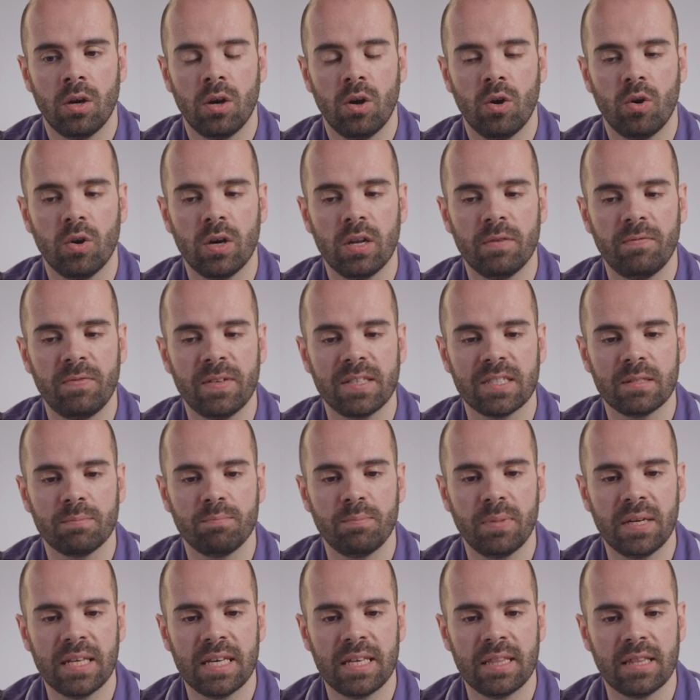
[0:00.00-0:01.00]
or if it's
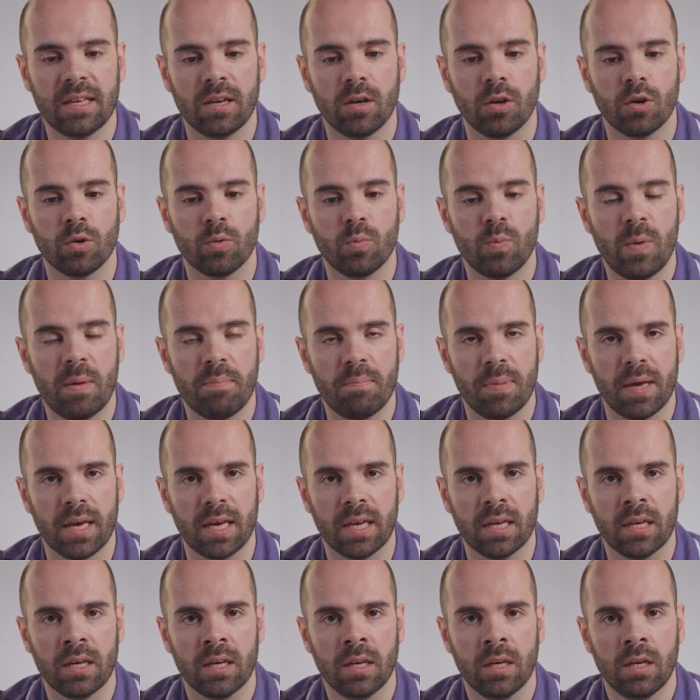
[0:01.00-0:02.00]
bleeding or
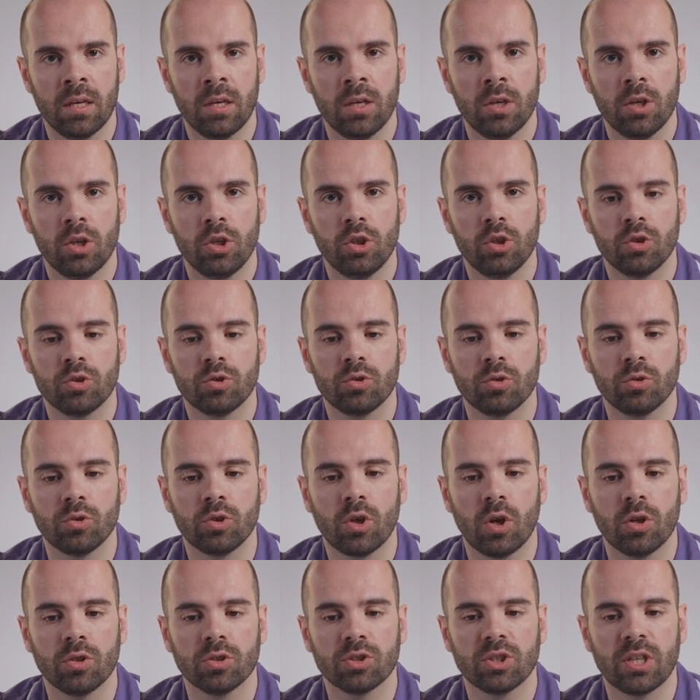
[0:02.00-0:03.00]
whipping, you should
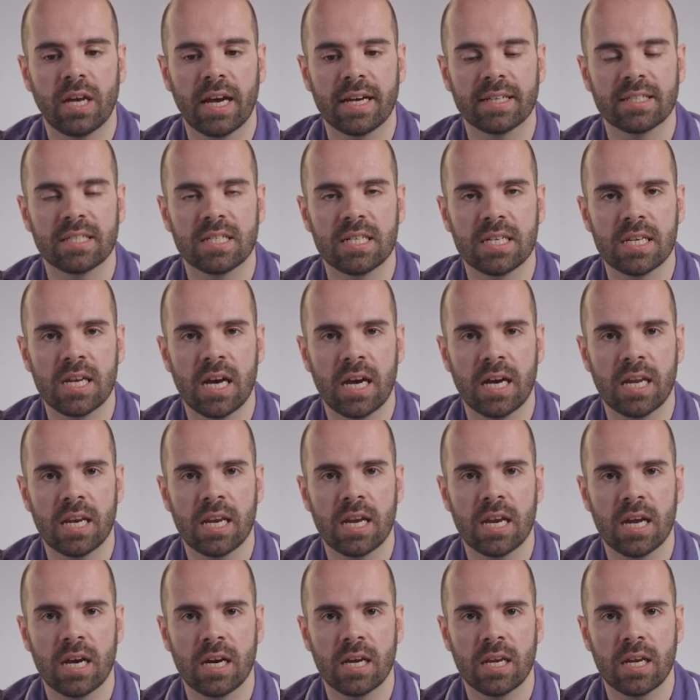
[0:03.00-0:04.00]
contact
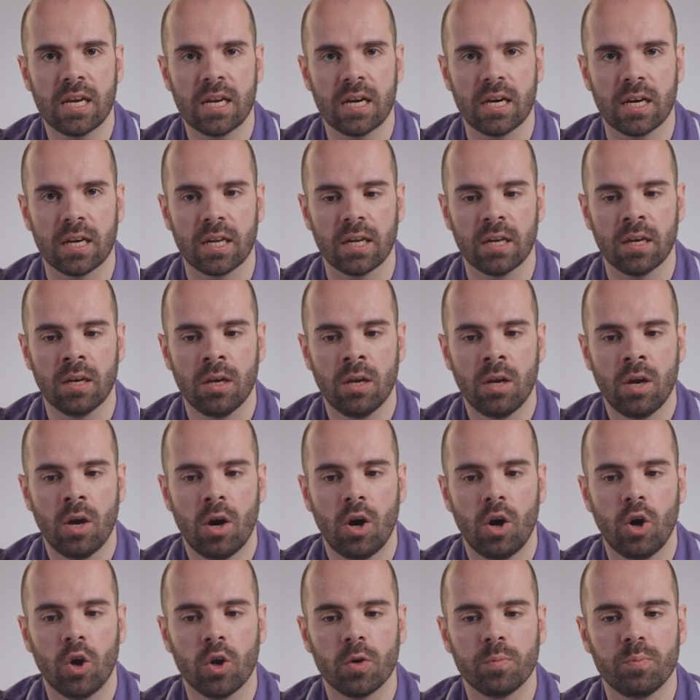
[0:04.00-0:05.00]
999
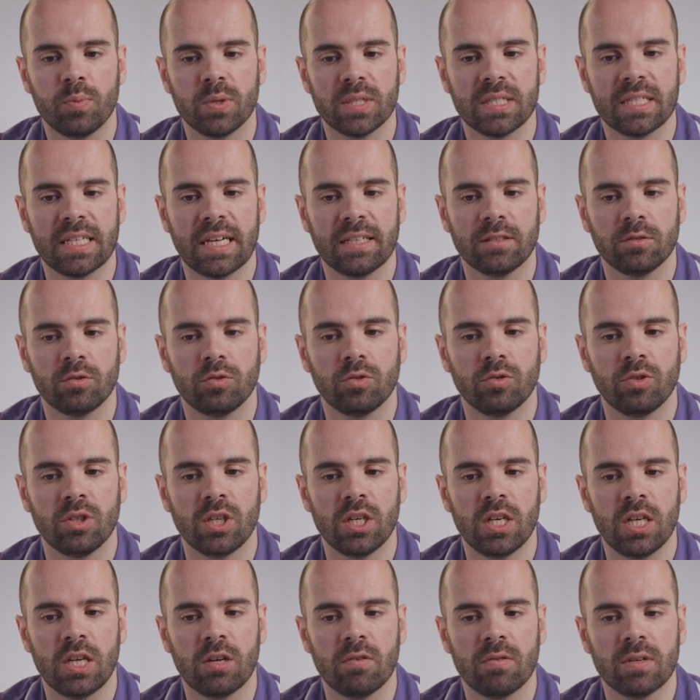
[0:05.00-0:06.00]
or present to the
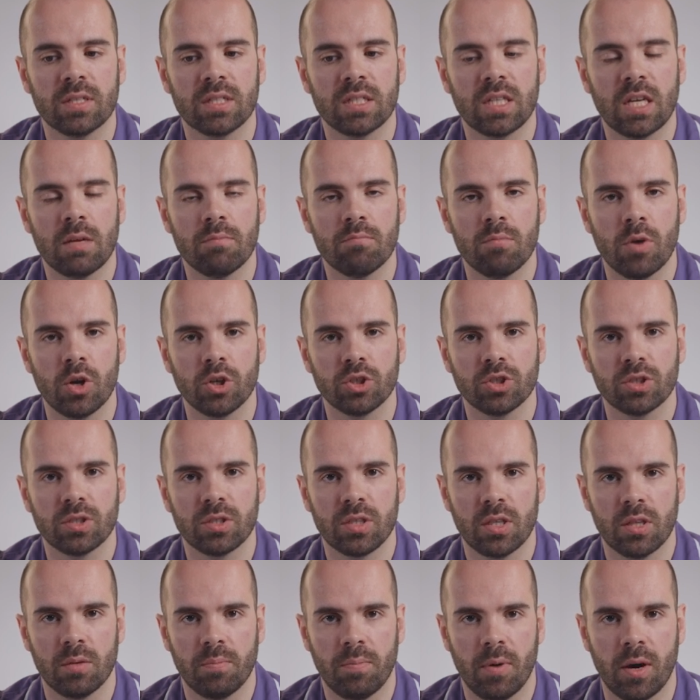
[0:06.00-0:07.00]
nearest
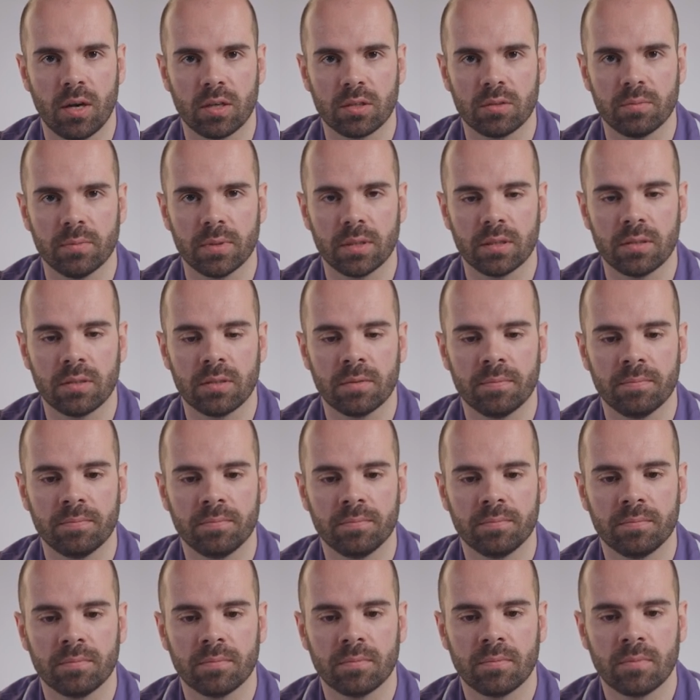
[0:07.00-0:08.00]
emergency department.
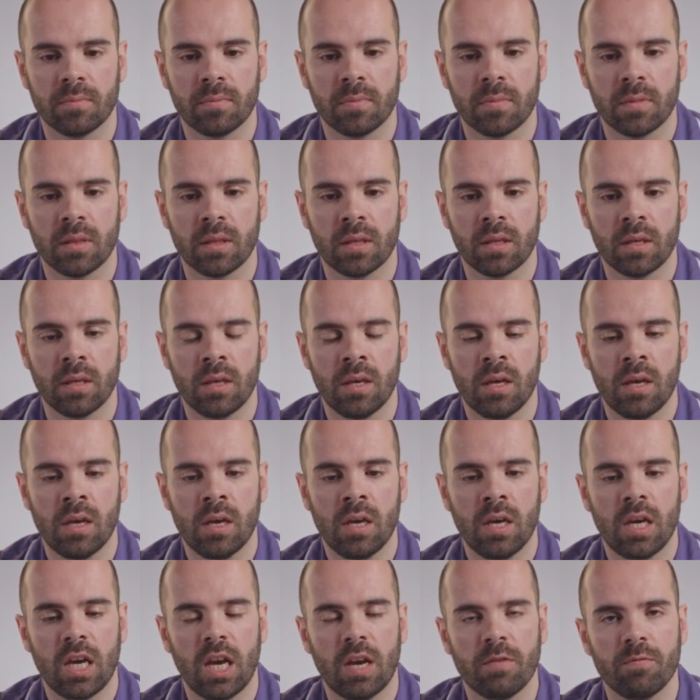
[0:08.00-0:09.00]

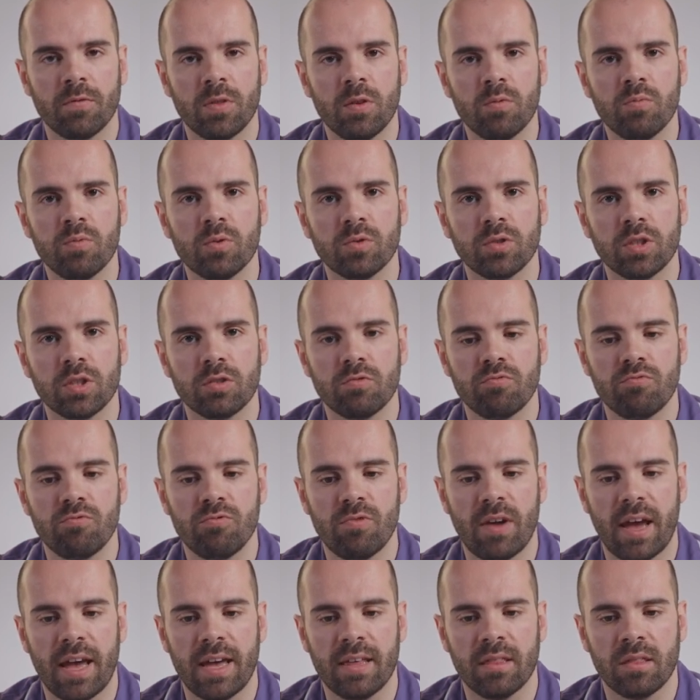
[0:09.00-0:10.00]
If the wound is
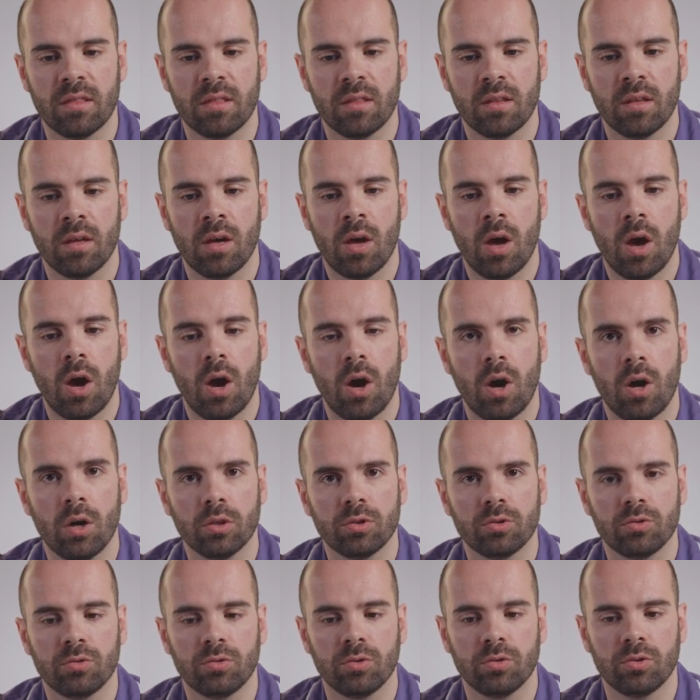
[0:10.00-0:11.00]
red,
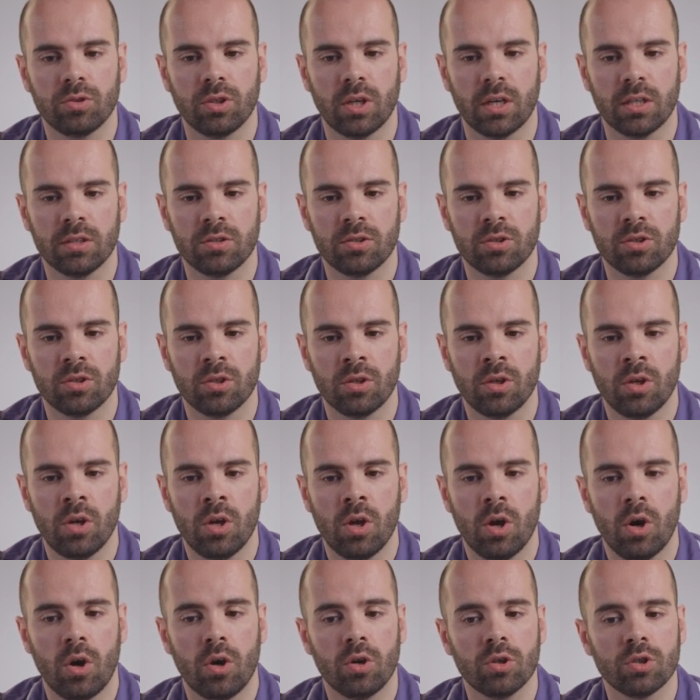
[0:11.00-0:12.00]
hot to touch,
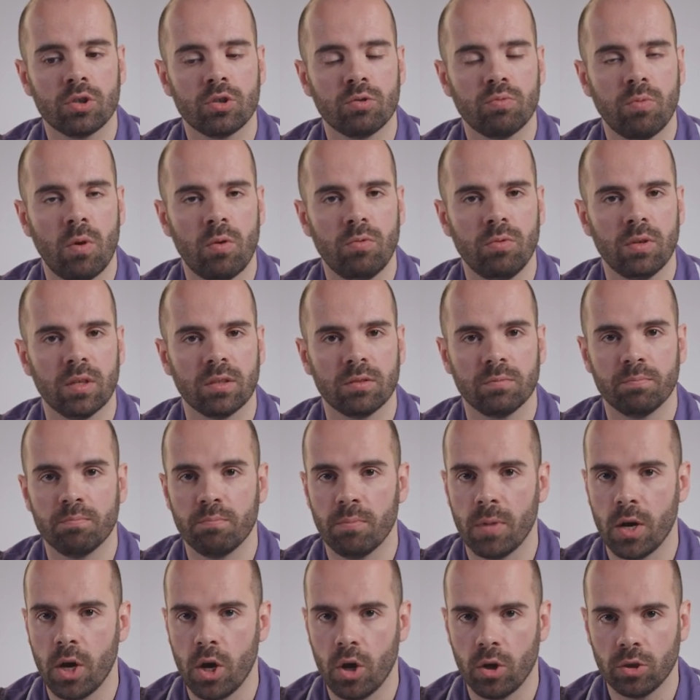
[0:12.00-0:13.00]
or swollen
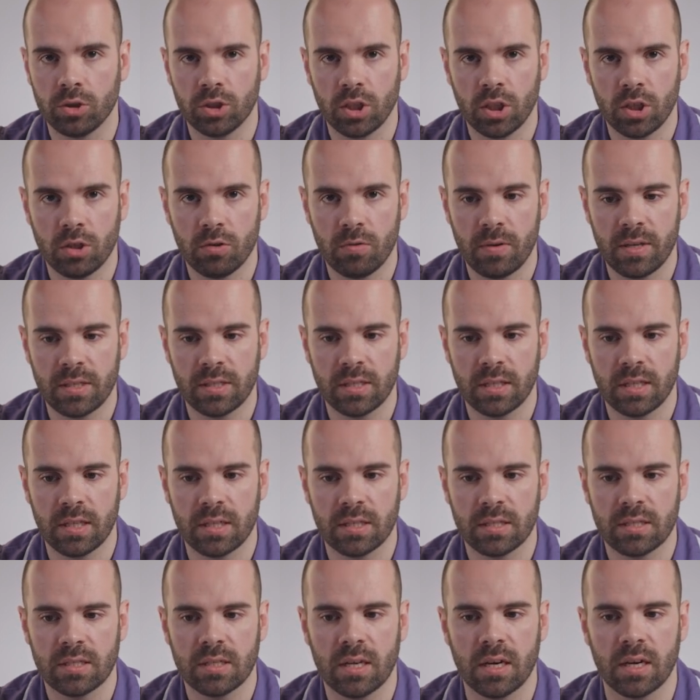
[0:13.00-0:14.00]
but not increasing in
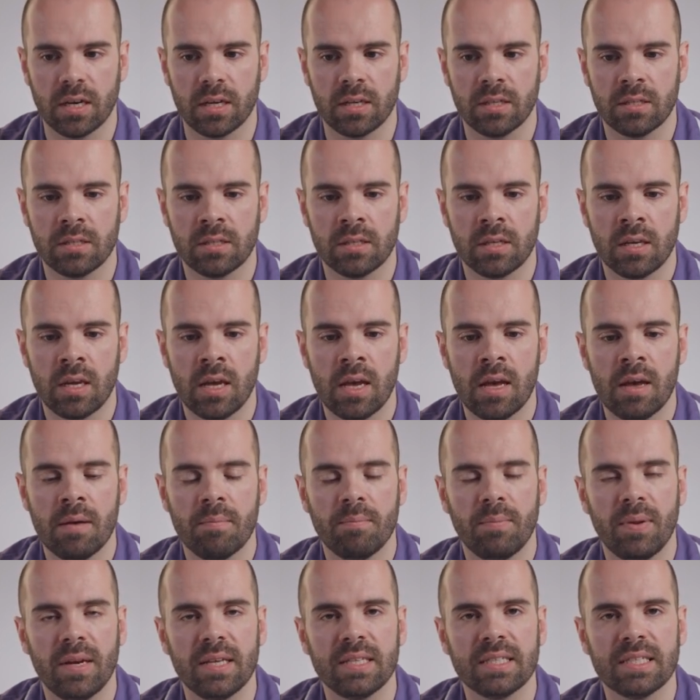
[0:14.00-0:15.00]
size,
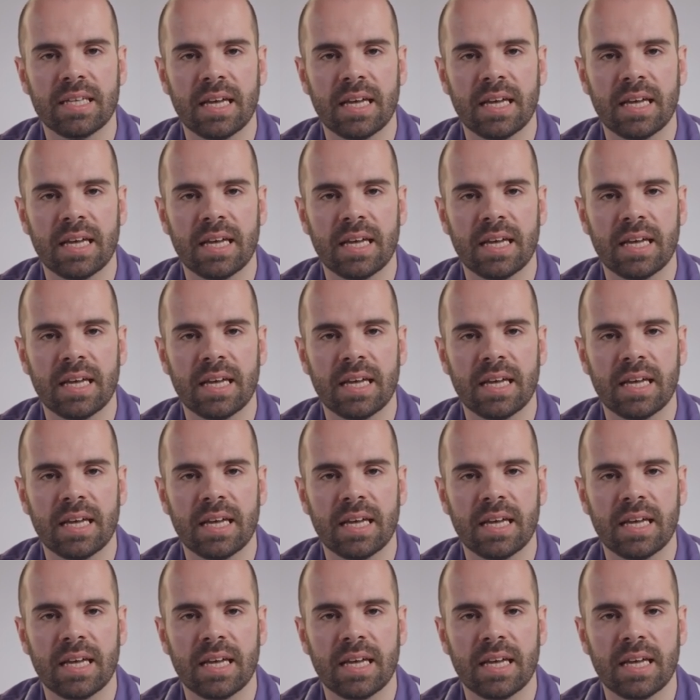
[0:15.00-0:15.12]
please